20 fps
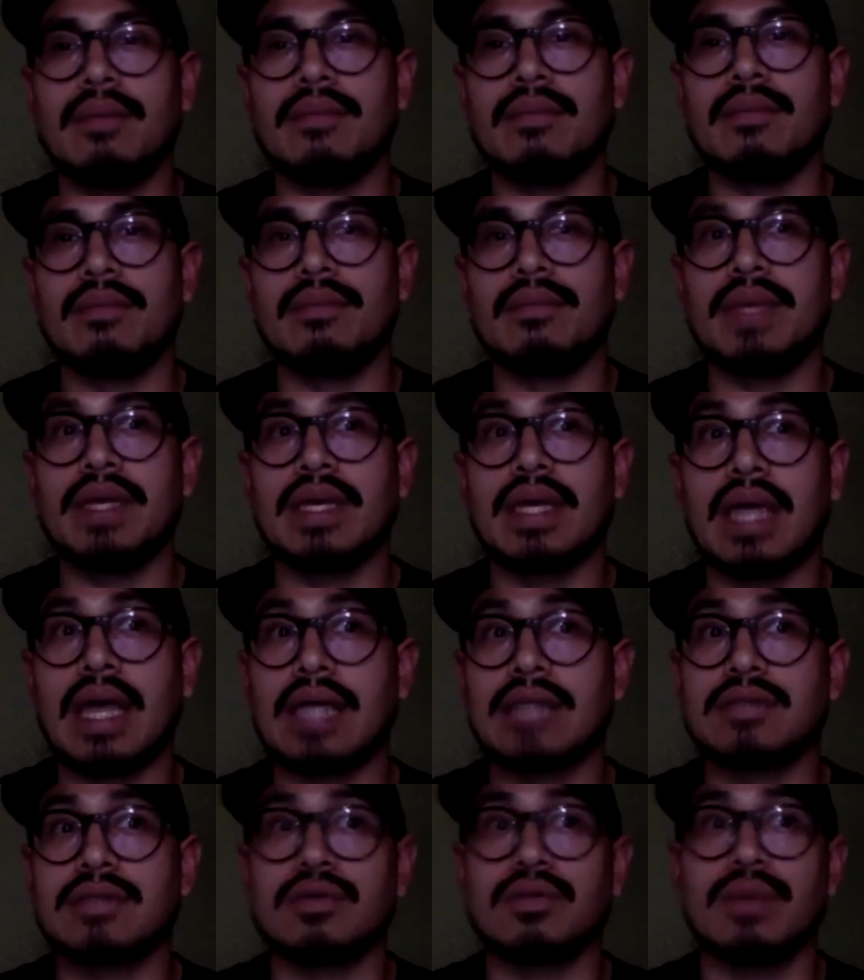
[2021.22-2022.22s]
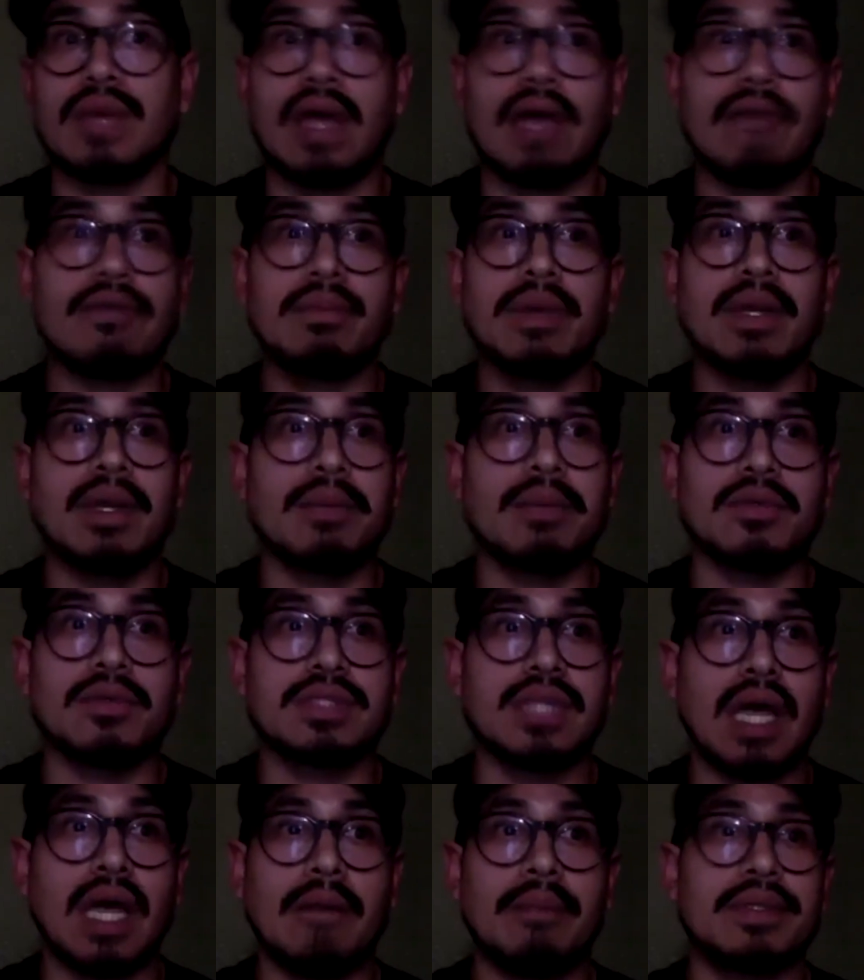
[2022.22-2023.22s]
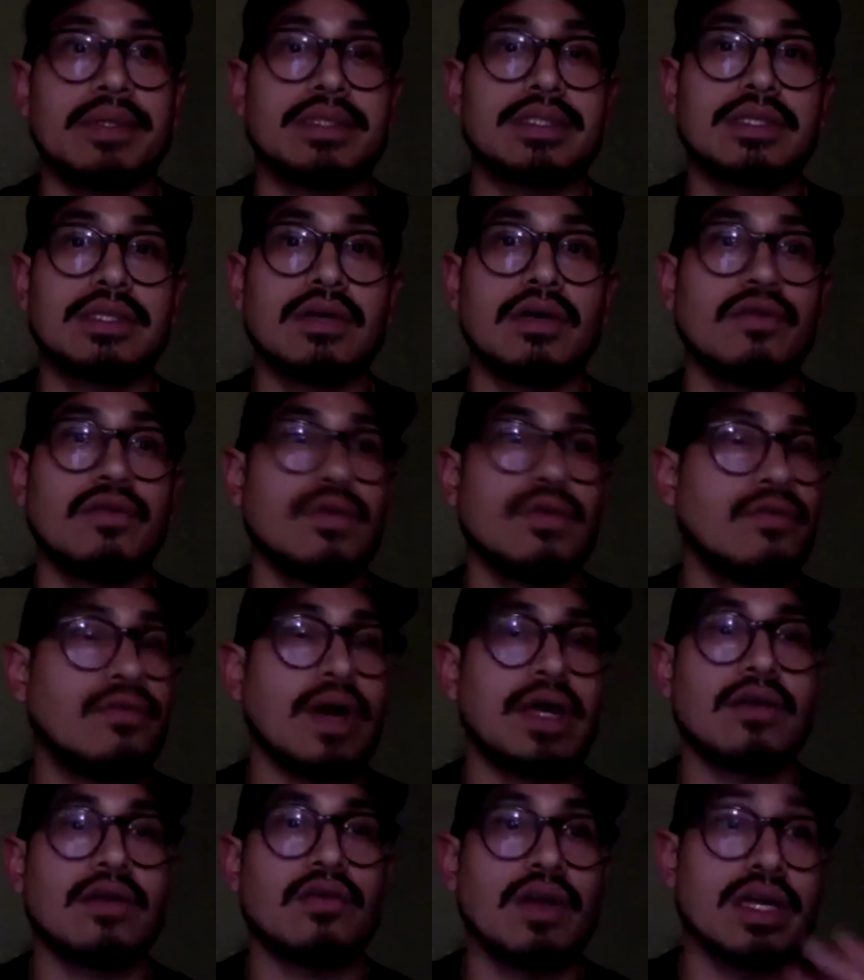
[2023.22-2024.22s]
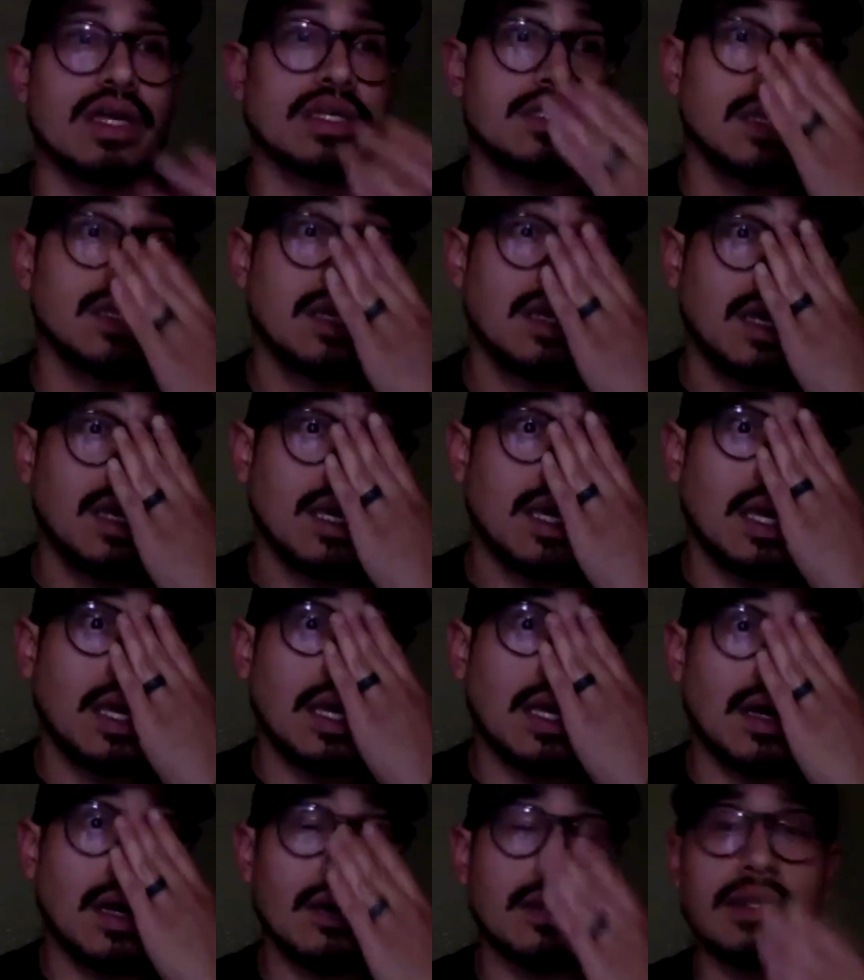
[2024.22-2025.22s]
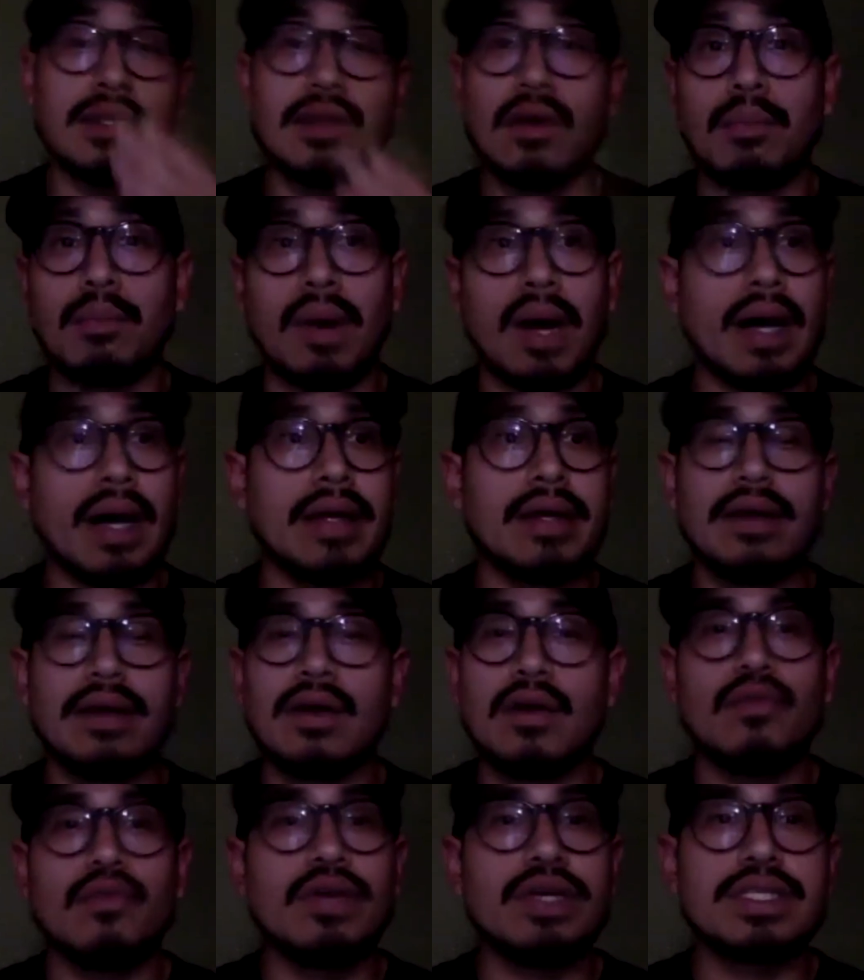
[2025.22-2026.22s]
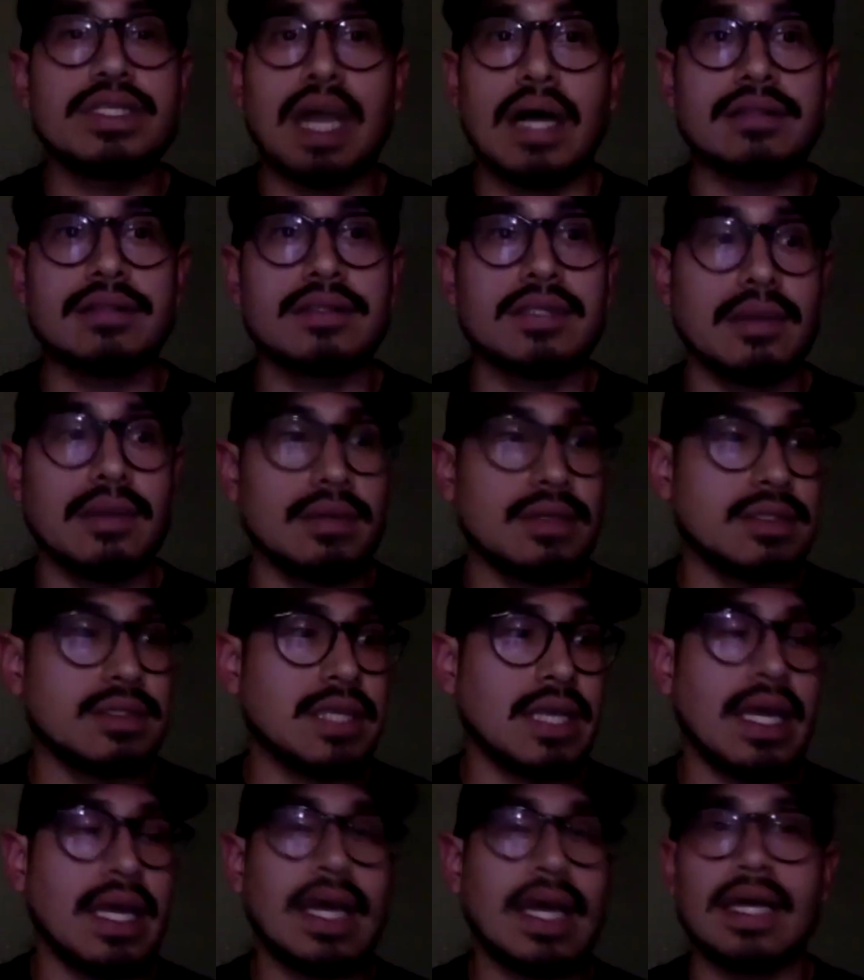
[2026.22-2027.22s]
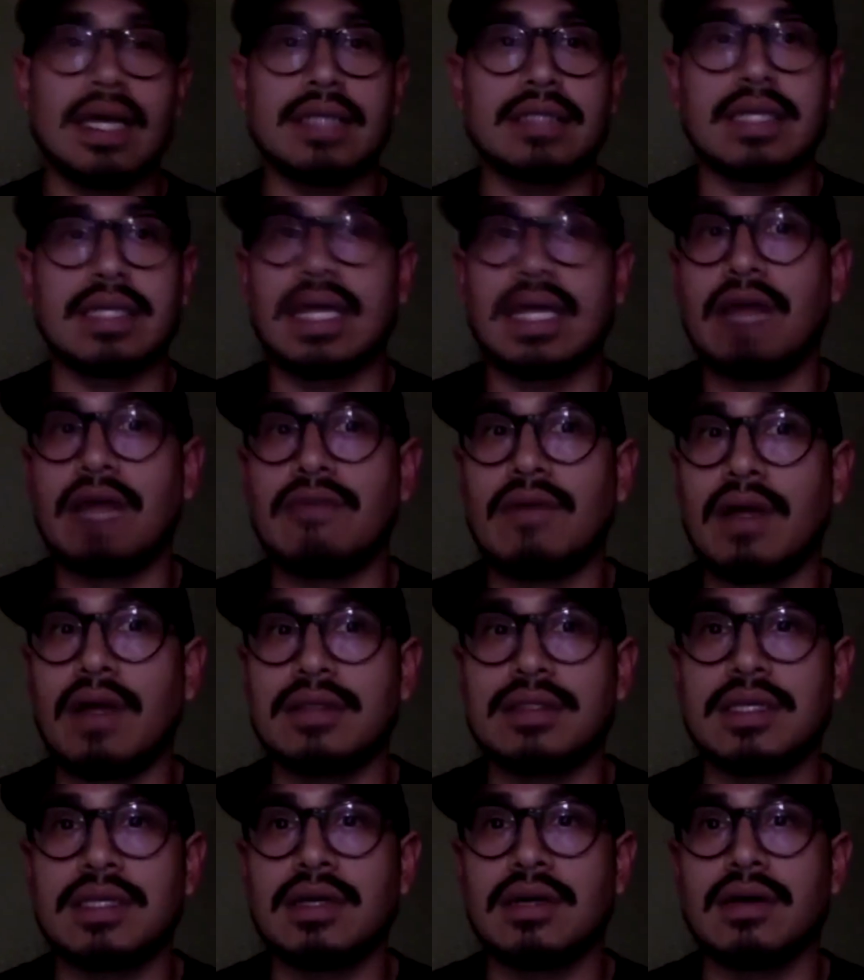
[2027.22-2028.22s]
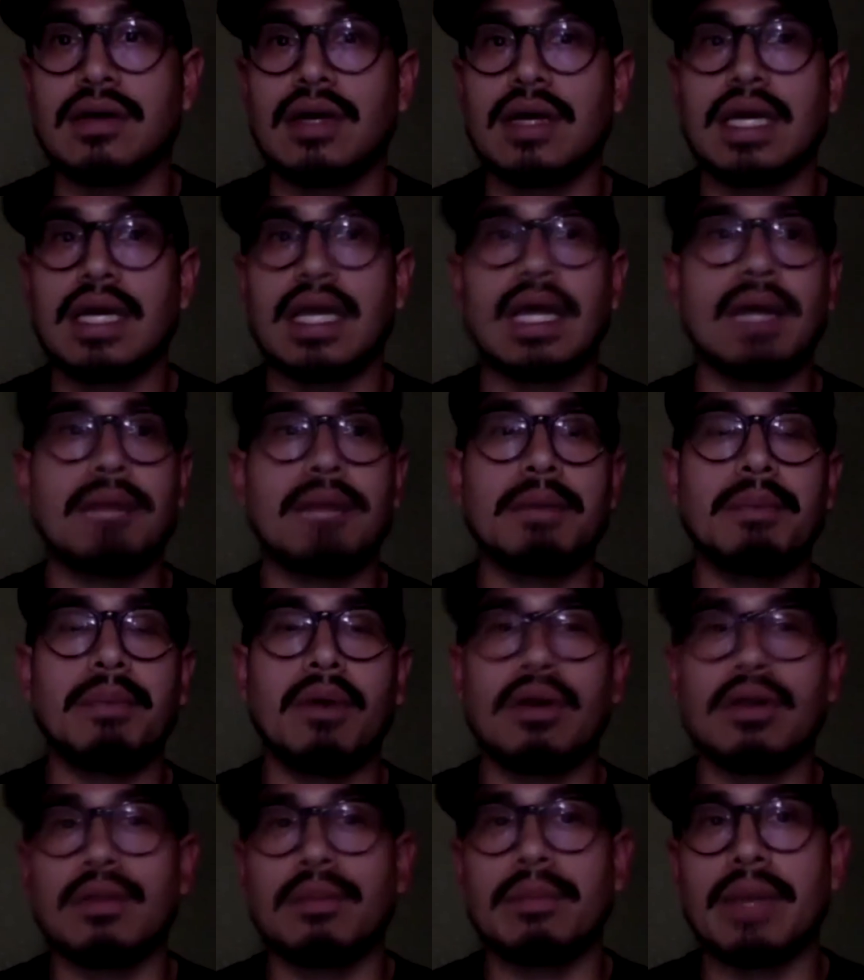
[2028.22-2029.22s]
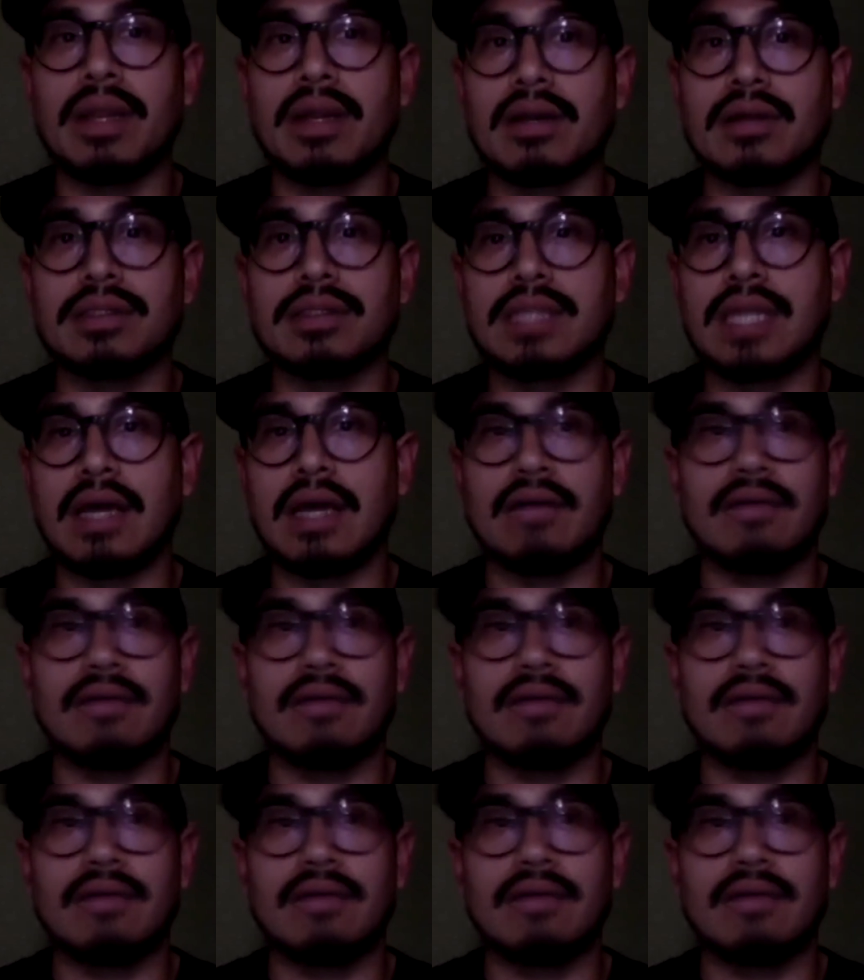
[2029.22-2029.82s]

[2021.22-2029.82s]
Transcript: being canceled, we're having minimal staff, but still, if you find a race nearby, reach out to them and say, hey, can I volunteer? Can I be part of the medical staff?